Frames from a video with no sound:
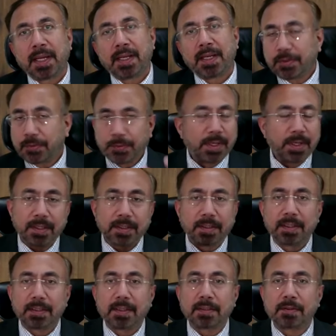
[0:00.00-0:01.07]
history is,
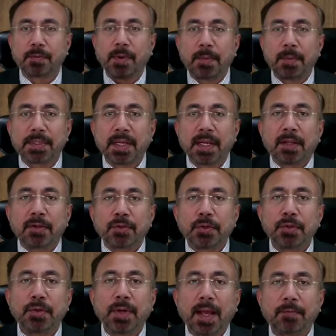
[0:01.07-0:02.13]
is, is very much. So
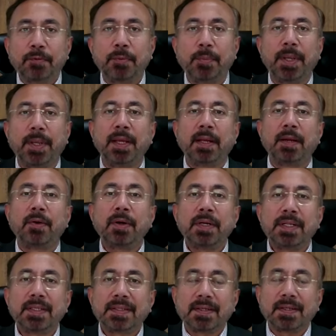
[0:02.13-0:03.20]
you have to be not
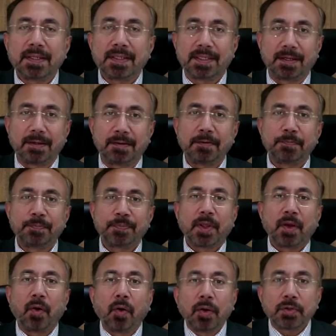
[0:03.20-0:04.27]
discursive,
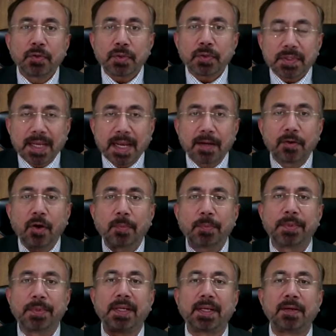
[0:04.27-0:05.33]
also
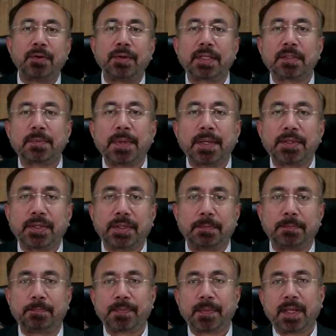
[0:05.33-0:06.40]
synoptic in your expression.
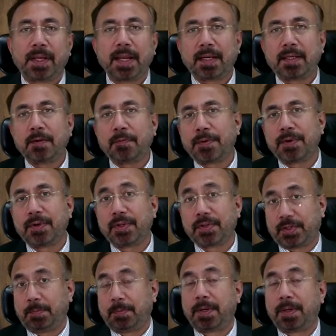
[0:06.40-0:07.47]
Like different
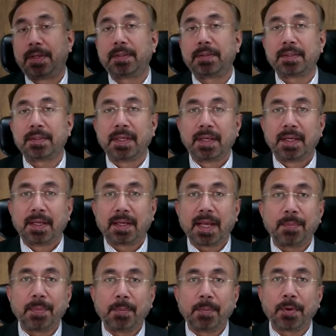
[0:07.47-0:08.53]
disciplines
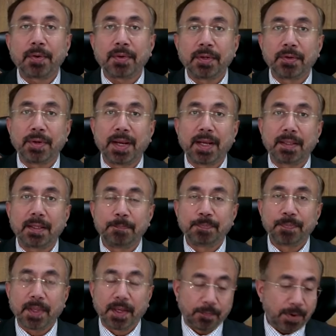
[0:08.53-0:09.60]
can be brought in together.
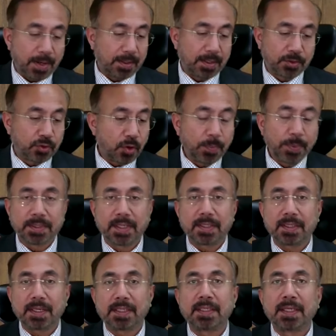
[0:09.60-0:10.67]
In fact, these topics are
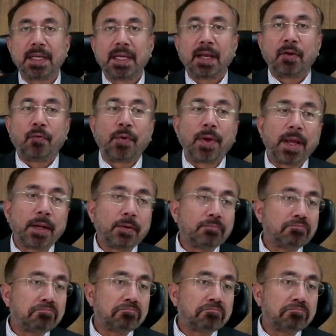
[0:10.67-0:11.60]
such where